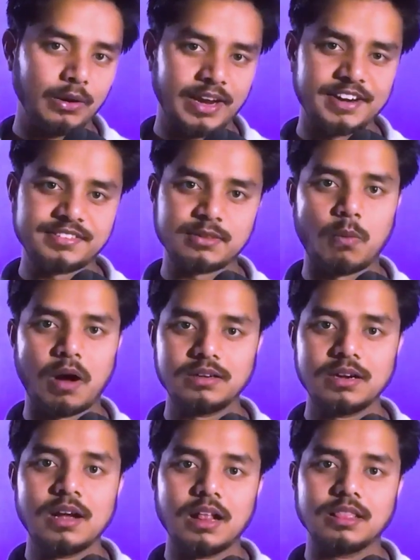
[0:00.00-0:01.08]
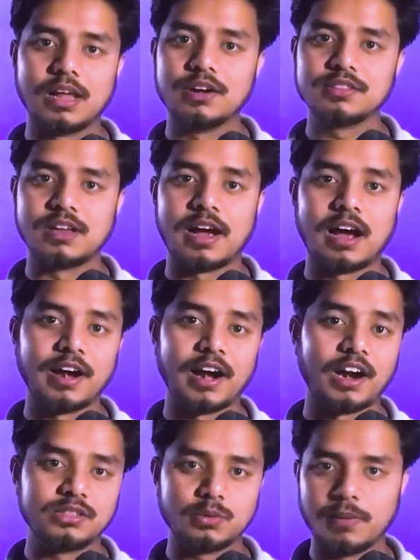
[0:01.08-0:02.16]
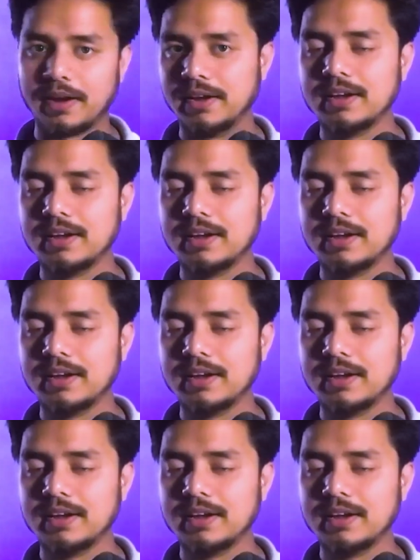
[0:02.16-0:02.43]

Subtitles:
Here's what I learned the hard way.